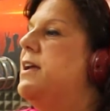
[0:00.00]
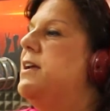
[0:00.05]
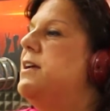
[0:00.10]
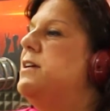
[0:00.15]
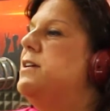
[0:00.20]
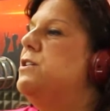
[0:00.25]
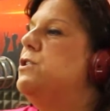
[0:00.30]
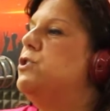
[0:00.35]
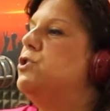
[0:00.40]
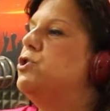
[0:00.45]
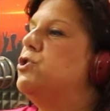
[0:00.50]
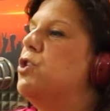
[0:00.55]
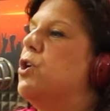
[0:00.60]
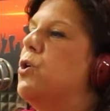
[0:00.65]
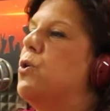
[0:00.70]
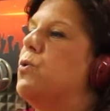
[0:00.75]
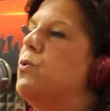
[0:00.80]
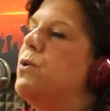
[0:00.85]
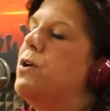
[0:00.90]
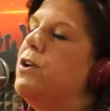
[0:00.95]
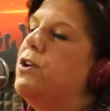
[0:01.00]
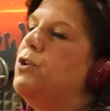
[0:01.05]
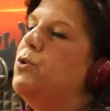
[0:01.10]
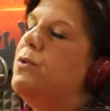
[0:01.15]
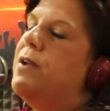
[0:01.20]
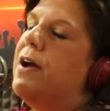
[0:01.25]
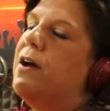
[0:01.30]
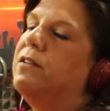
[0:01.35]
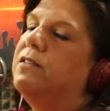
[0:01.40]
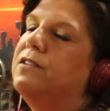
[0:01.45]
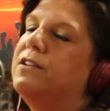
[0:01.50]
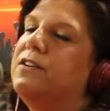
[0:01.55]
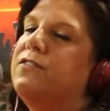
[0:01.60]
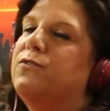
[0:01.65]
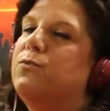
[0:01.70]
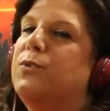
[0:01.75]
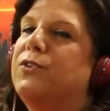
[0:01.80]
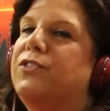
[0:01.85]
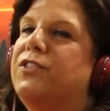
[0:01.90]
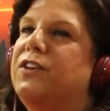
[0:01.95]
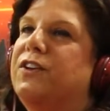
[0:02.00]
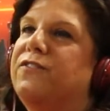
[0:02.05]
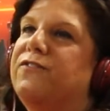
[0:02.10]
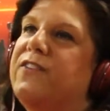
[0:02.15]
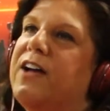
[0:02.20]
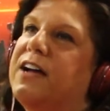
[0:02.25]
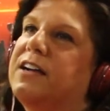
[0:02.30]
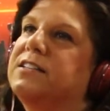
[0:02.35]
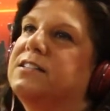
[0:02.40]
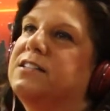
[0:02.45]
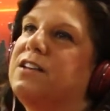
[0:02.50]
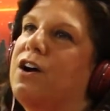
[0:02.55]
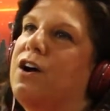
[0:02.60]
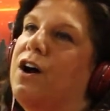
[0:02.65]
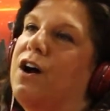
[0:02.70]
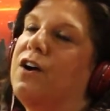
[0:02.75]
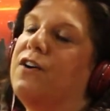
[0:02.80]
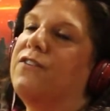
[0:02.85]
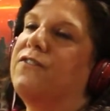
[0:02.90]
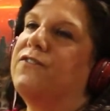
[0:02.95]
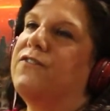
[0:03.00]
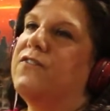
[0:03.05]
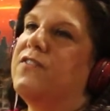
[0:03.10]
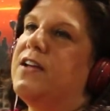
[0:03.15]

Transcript: Mm-hmm. So you now live with the effects of